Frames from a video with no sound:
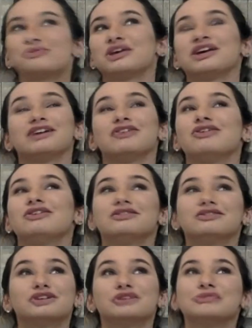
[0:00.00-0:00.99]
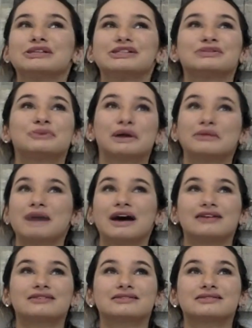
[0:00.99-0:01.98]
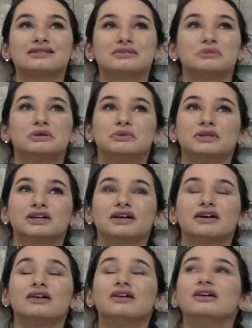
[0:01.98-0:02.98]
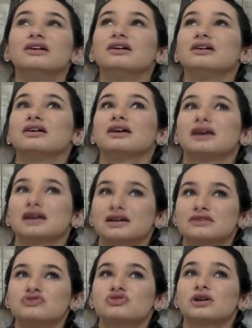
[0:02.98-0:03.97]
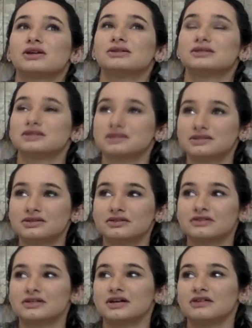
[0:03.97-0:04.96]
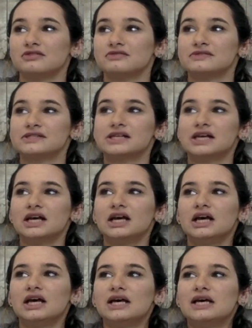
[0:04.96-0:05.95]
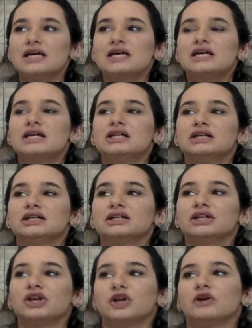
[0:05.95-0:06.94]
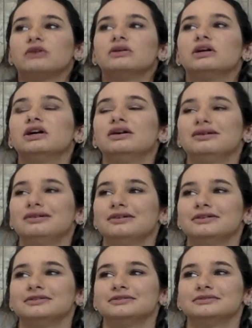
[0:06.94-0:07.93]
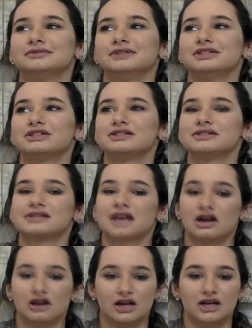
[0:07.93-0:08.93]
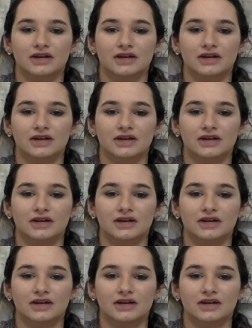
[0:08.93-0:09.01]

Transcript: we can all commit to wearing masks in public and try to distance ourselves. You know, it's just scary.